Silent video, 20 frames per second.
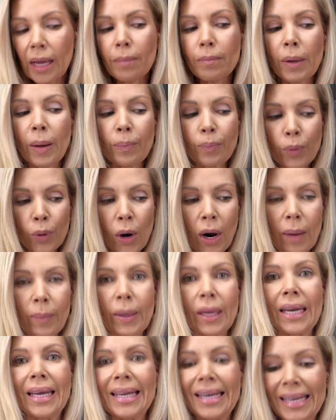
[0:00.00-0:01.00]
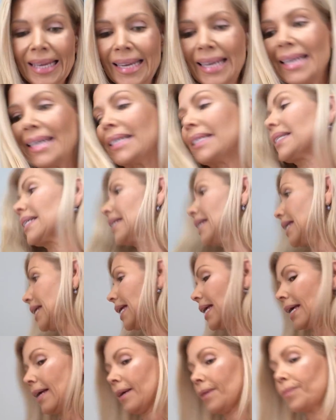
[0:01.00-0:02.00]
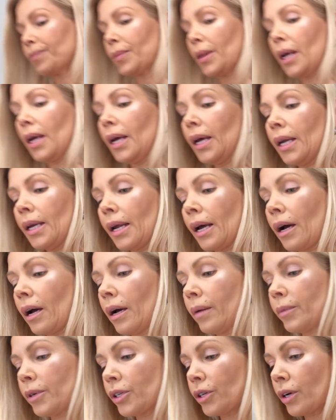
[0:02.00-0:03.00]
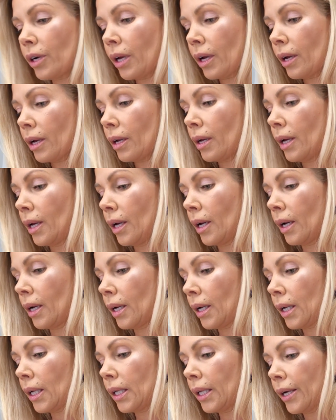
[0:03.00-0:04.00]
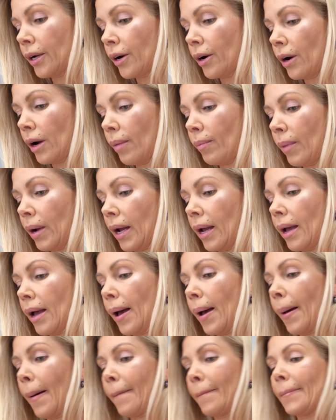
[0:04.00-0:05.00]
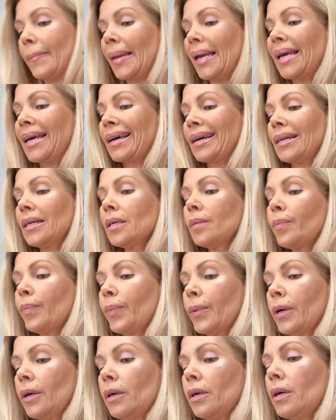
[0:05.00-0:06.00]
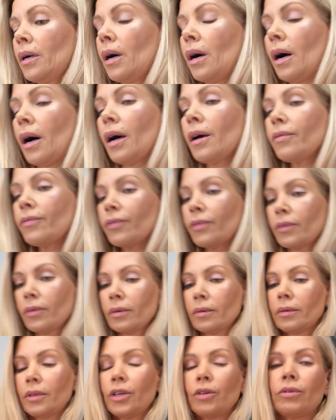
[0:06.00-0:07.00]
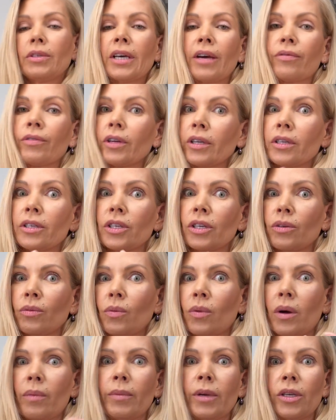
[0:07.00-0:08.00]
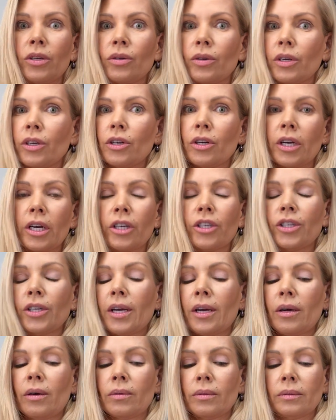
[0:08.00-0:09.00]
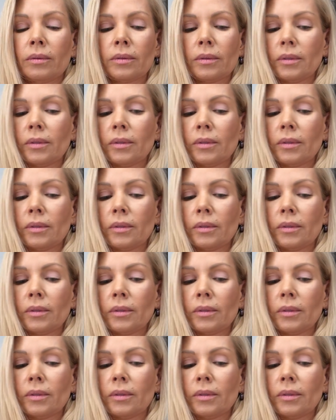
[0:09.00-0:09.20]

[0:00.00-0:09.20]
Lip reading: But priming is key. Now I'm just gonna clear my makeup off. You definitely don't want me doing your eyeshadow.